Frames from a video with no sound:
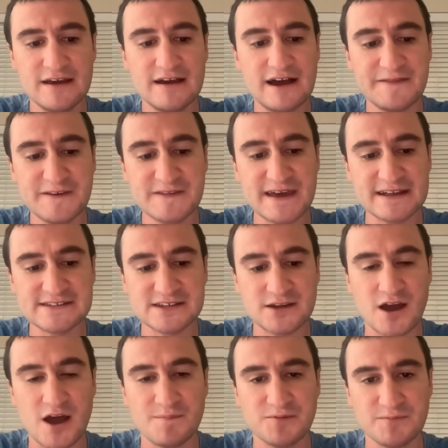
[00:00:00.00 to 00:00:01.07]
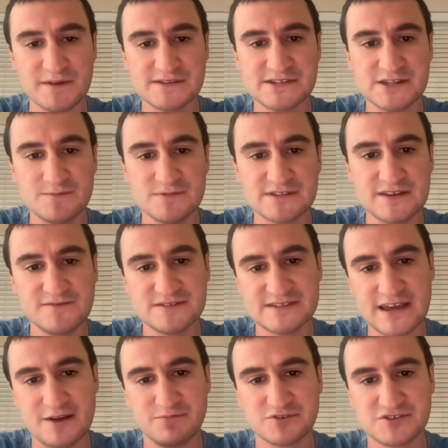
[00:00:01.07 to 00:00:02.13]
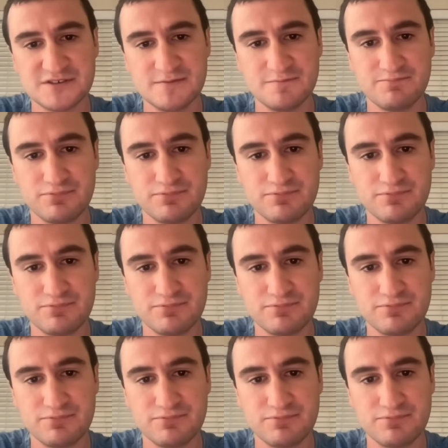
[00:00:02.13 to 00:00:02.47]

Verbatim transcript: I think that's a compliment to them as they've established